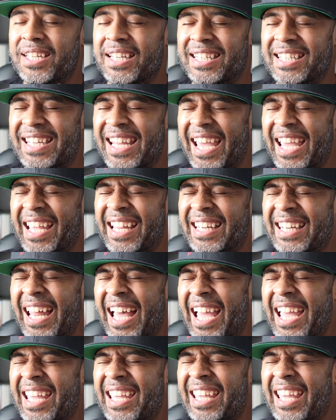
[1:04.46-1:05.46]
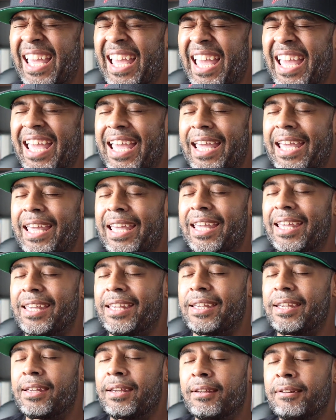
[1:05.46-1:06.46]
today like
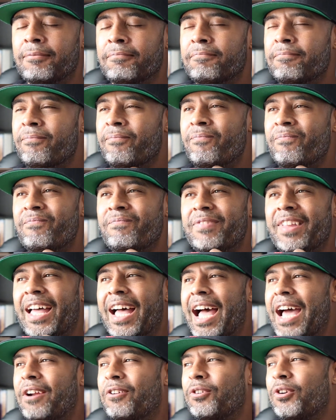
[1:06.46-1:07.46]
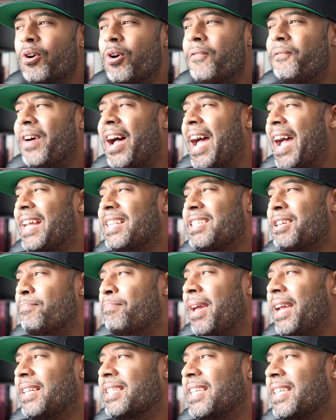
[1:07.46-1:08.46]
a I don't know if I had to
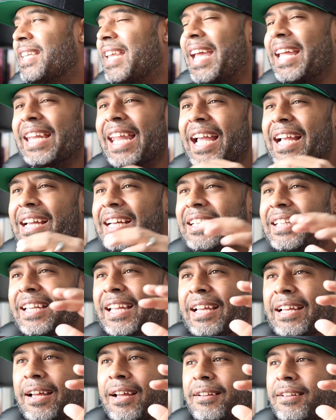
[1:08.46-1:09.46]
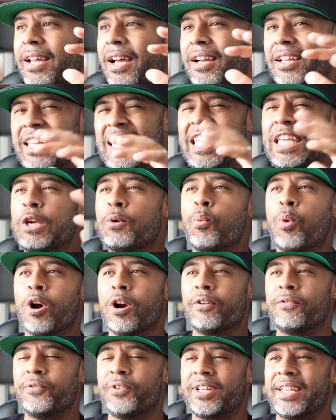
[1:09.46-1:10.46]
make today like a, a, a key
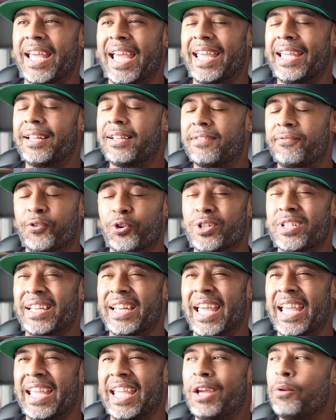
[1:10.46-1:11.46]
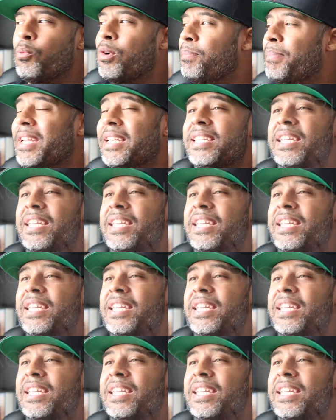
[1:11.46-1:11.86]
word for day for today, it would be